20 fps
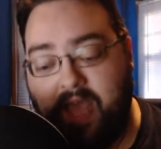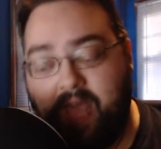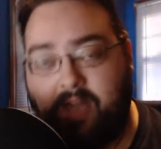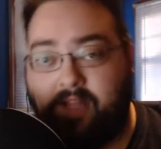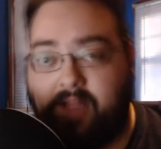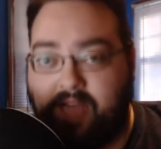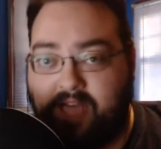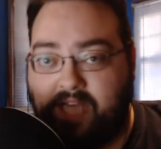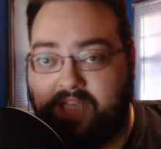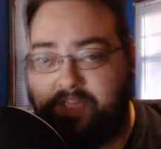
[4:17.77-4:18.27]

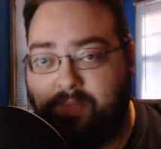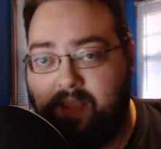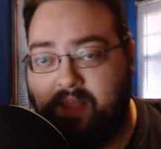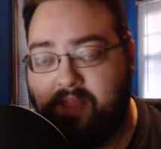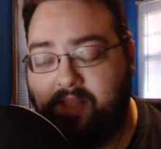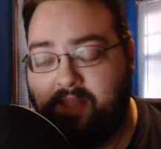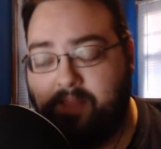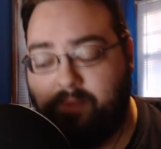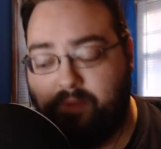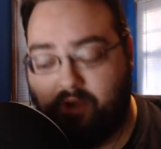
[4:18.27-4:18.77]
it'll actually
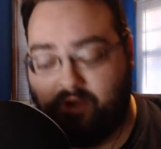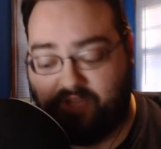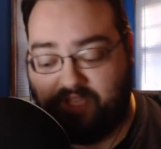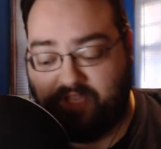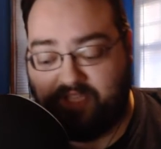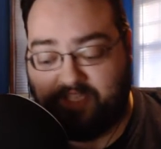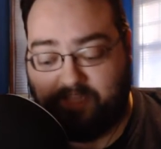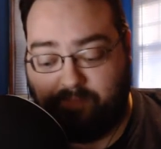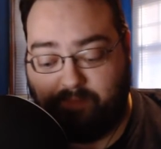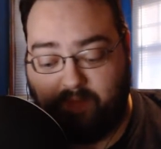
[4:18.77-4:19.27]
be in the book
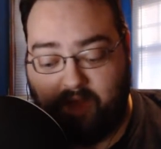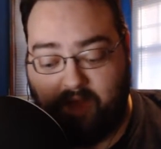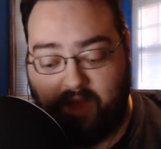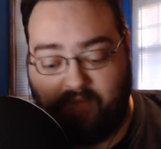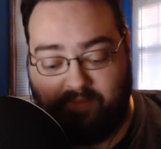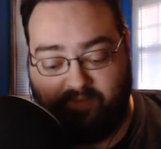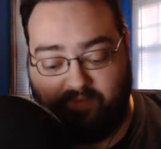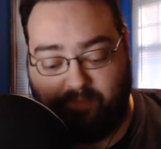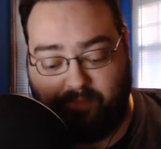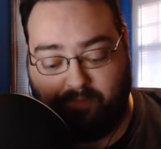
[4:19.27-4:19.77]
that's at the
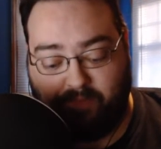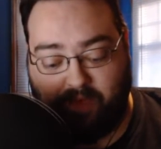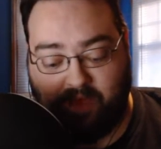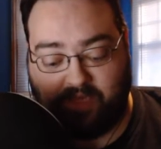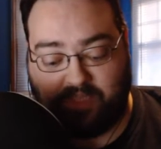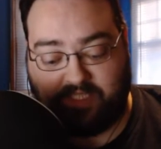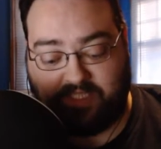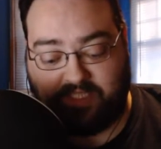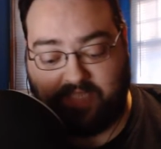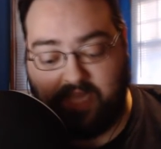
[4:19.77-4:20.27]
bottom of the
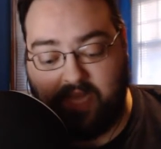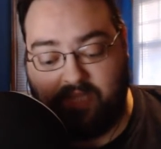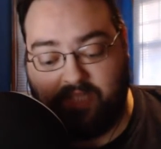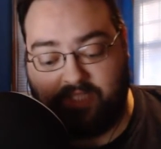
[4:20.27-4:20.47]
box.